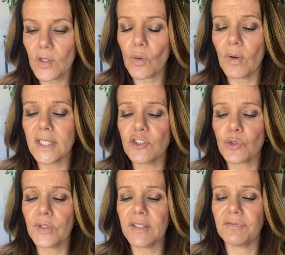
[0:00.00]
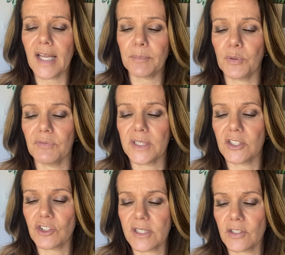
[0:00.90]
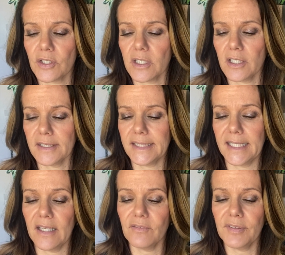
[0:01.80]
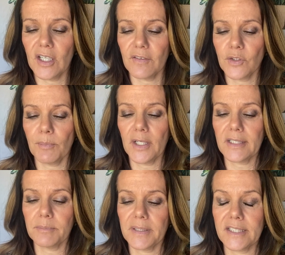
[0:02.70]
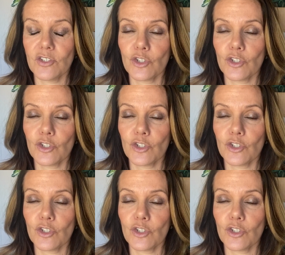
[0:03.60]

while enjoying flight privileges that are the envy of the marketplace